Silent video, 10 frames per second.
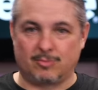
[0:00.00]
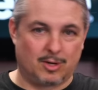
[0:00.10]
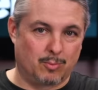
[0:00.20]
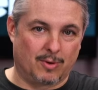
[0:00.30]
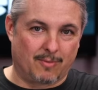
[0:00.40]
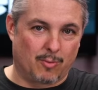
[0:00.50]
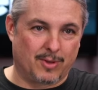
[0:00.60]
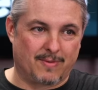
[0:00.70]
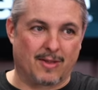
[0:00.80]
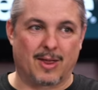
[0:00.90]
you would have only
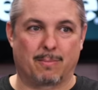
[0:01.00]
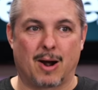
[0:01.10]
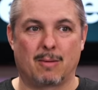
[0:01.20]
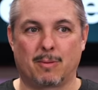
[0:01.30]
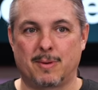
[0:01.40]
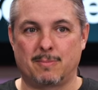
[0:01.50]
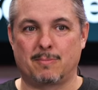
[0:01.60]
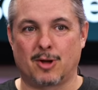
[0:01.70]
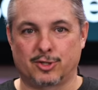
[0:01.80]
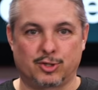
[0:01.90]
found that problem and
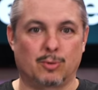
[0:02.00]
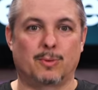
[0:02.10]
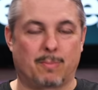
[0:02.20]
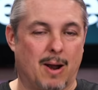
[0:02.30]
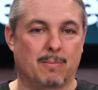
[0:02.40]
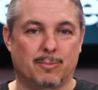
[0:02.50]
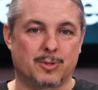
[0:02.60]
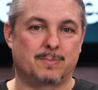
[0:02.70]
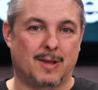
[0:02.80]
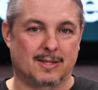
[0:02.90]
assumed the problem
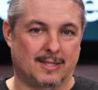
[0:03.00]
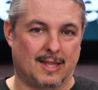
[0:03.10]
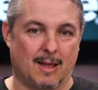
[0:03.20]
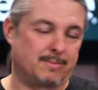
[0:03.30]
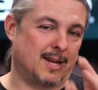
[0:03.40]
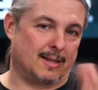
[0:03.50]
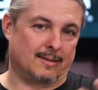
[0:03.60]
was because of the update.